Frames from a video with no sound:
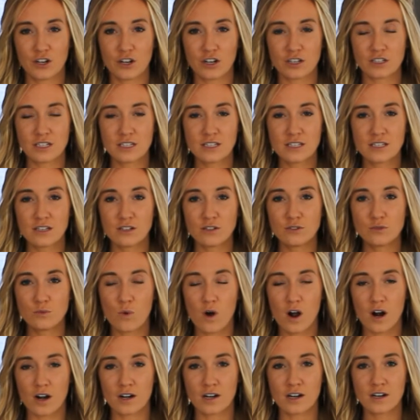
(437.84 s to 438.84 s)
your distilled
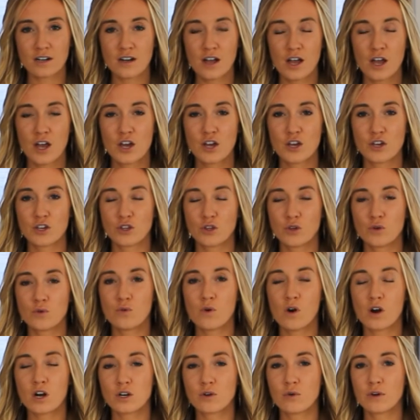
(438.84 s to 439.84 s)
water,
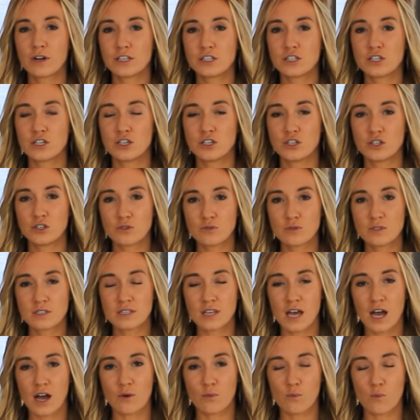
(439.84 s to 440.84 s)
you are going to use
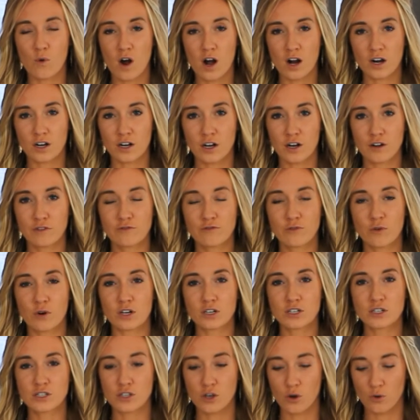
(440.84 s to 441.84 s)
that water
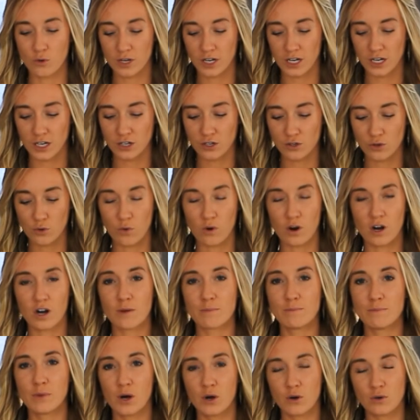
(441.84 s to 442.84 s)
for soaking your
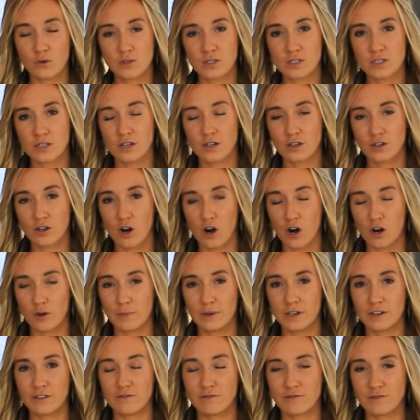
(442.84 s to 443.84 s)

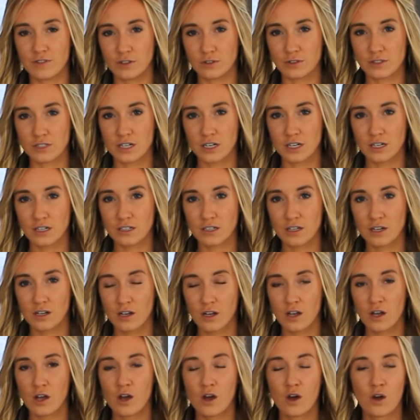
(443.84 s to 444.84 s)
post-carbon filter.
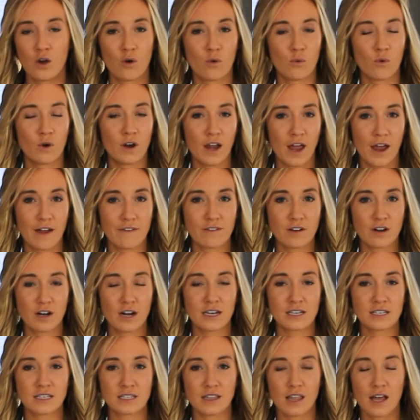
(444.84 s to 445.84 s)
Whatever
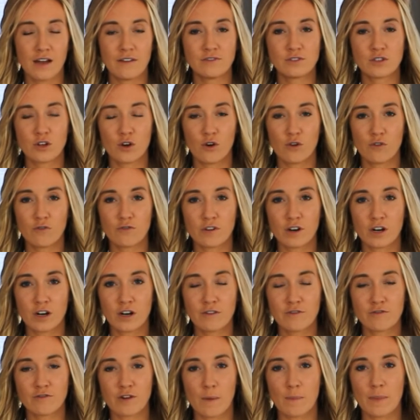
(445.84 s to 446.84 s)
is left
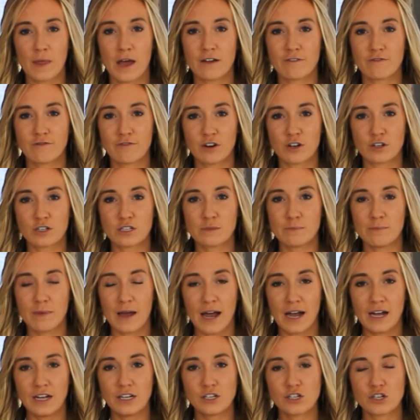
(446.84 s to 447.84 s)
over from that first
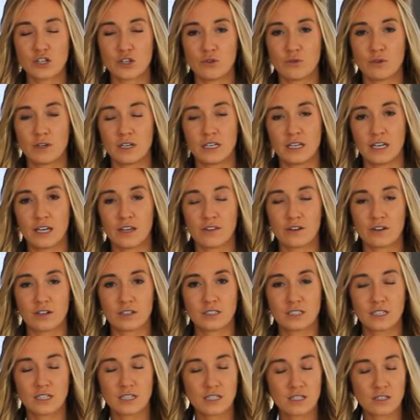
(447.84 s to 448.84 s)
batch, you can either
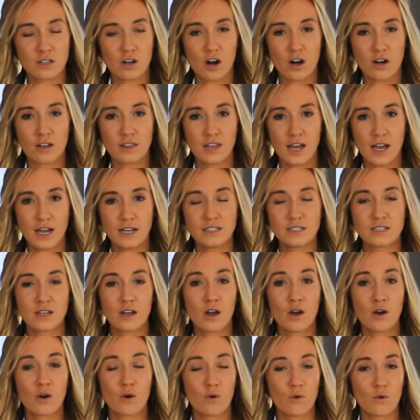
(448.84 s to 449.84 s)
discard that
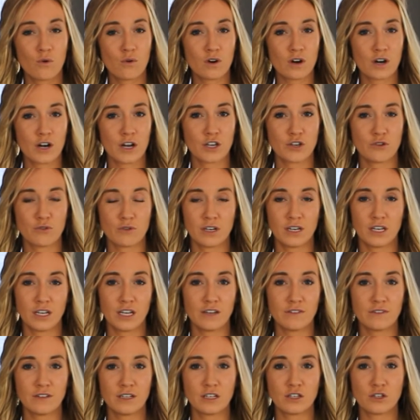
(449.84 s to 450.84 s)
or you can
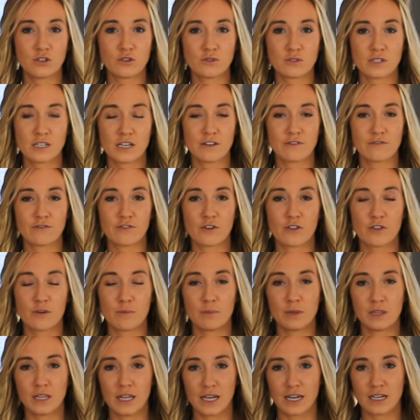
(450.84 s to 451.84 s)
even use it for the
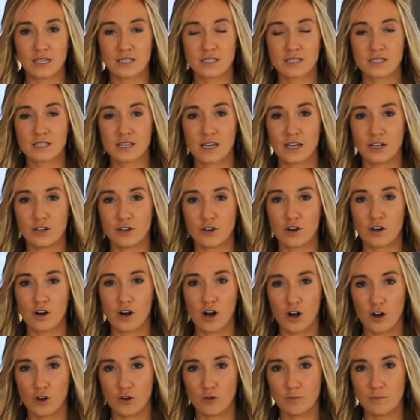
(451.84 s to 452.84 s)
plants in
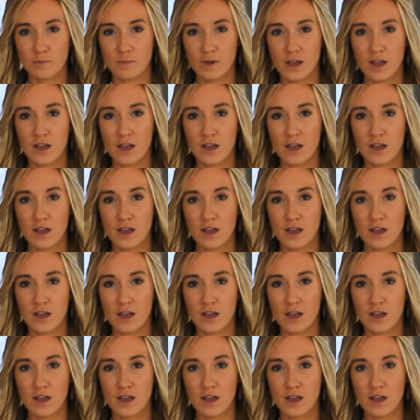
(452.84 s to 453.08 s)
your home.